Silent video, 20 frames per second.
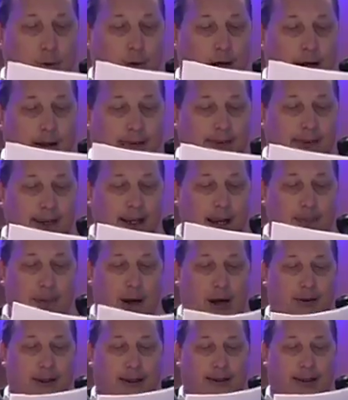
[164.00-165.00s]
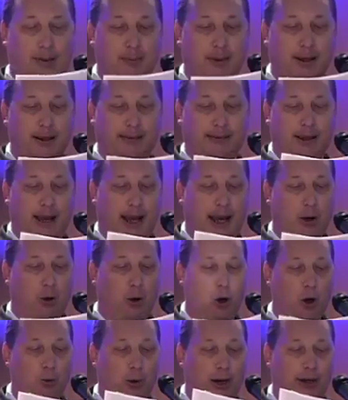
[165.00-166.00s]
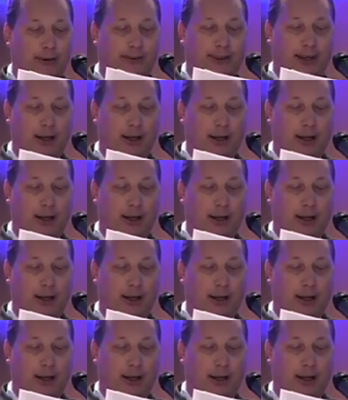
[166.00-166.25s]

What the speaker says: When I think about the dhimmis, I always